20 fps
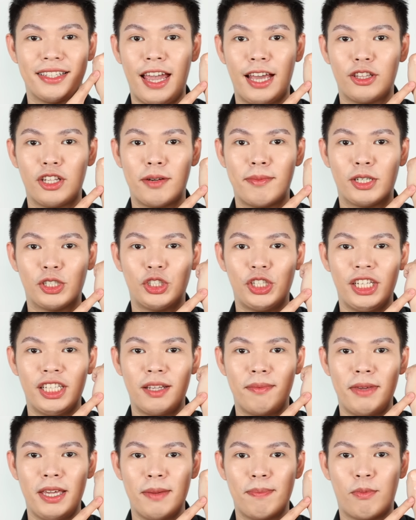Ito namang shade
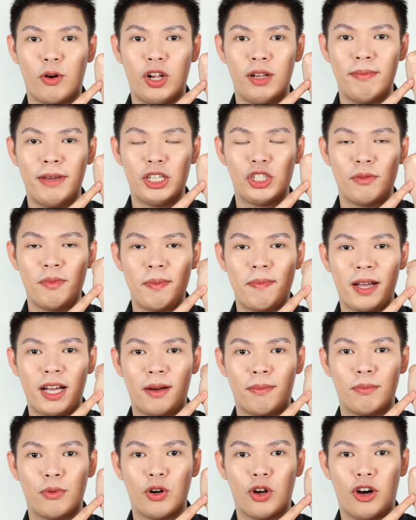na maple, medyo may
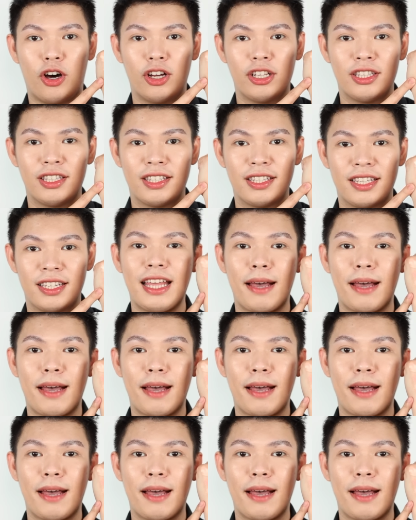pagka-bronze.